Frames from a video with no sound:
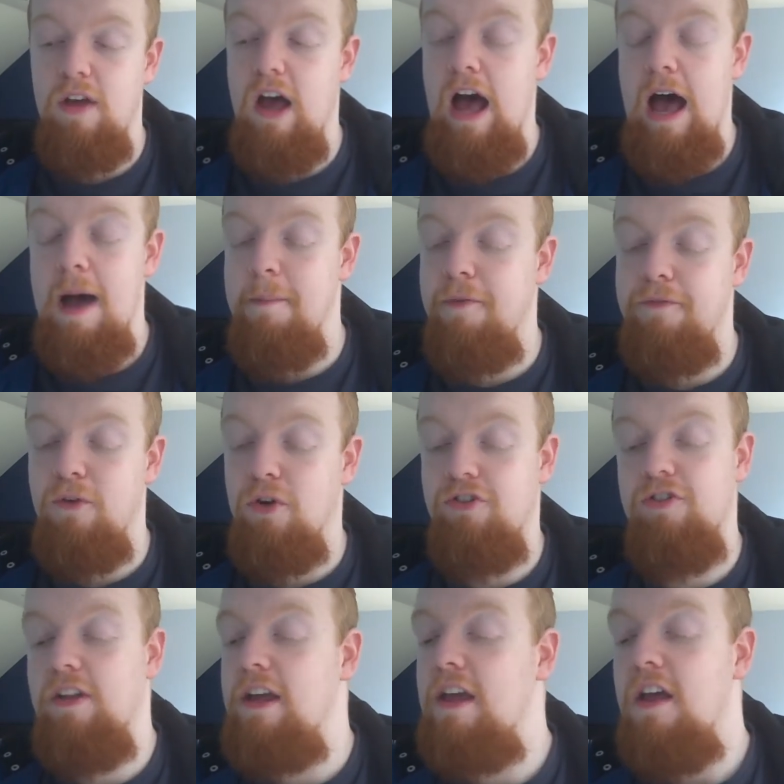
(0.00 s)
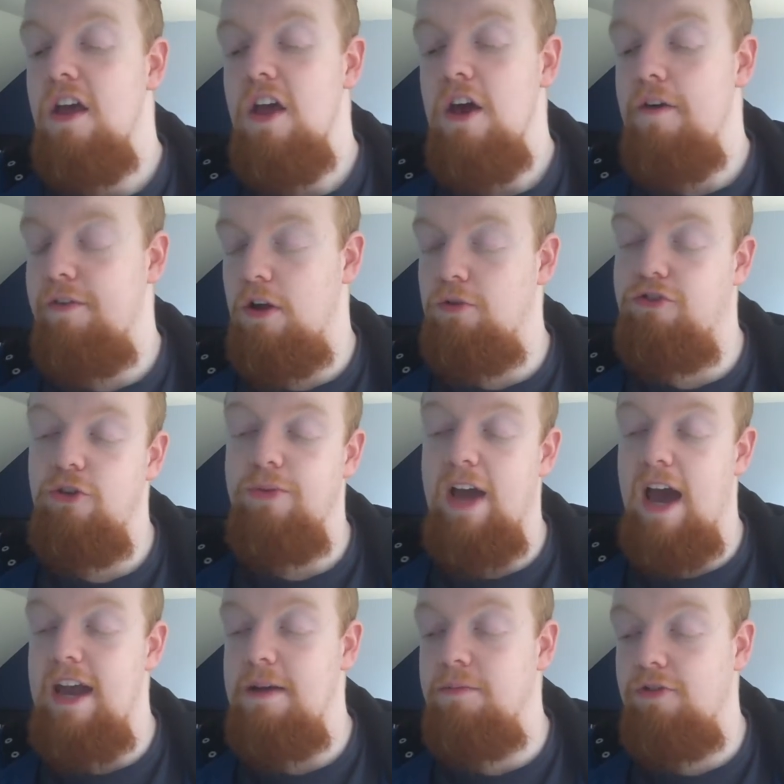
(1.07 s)
Um, unfortunately for those two
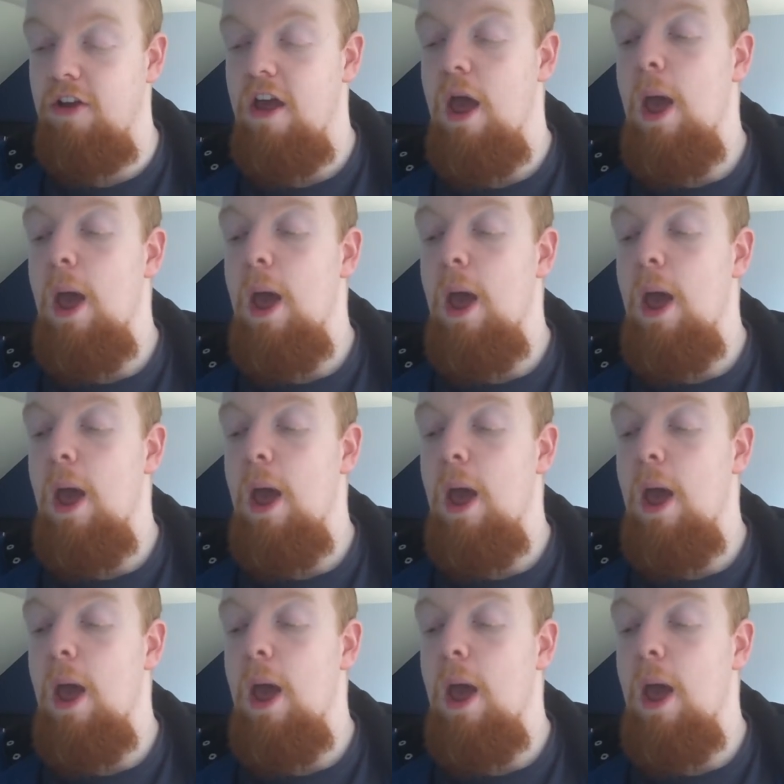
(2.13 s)
games.